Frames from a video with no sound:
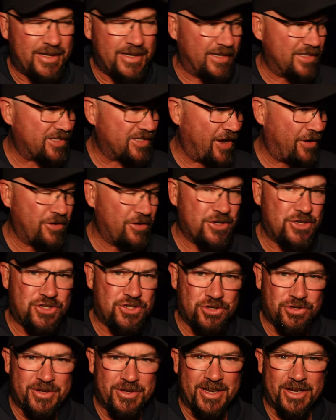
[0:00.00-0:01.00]
It's going to
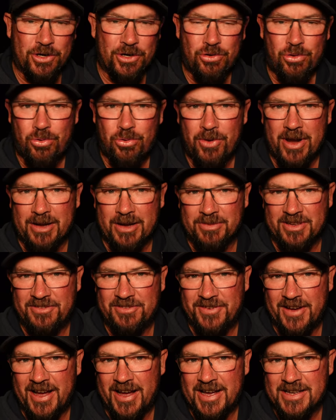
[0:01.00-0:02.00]
shoot incredibly
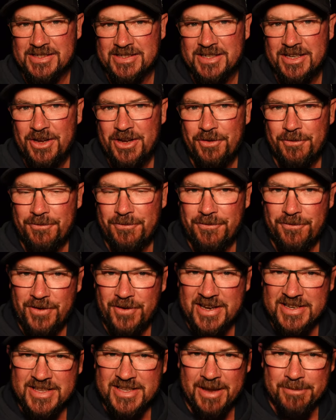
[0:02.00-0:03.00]
fast,
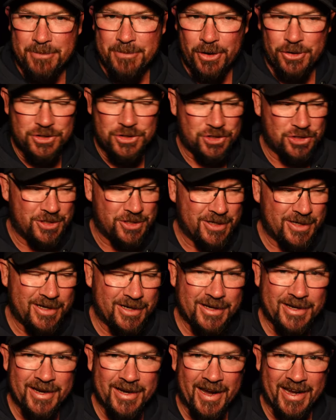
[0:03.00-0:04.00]
freeze that motion,
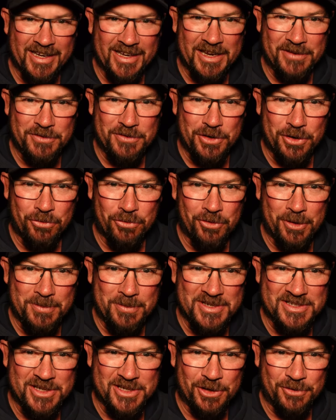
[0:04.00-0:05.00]
and give you a
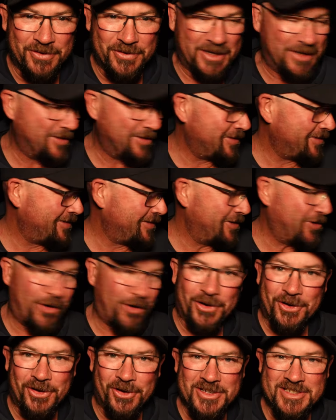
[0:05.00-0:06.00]
ripper selfie.
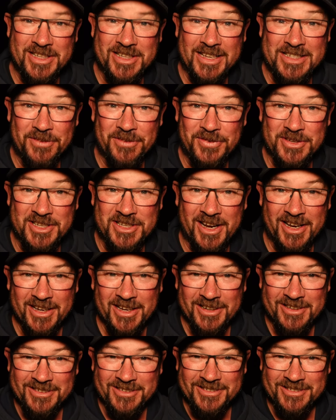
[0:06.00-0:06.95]
All right, guys, that's it for today.